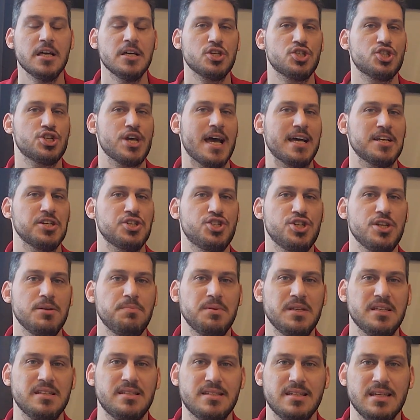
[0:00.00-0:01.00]

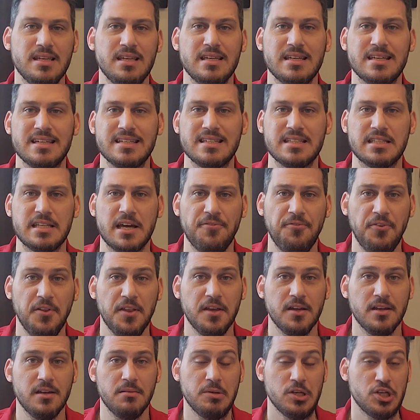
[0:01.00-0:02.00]
ChatGPT is definitely
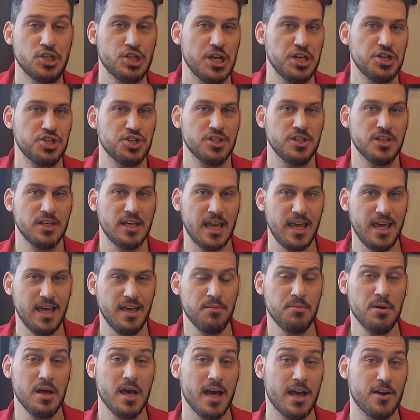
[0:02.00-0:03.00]
going to be changing the
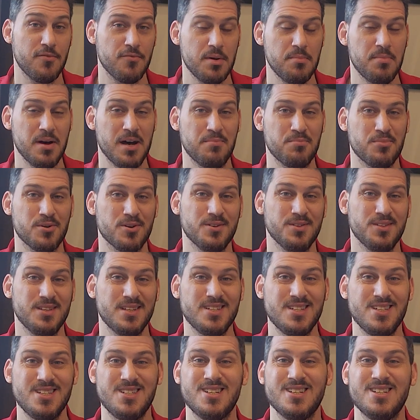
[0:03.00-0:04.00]
game. And remember,
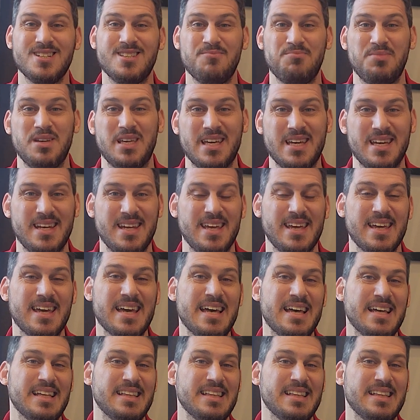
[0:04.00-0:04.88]
this is just the beginning.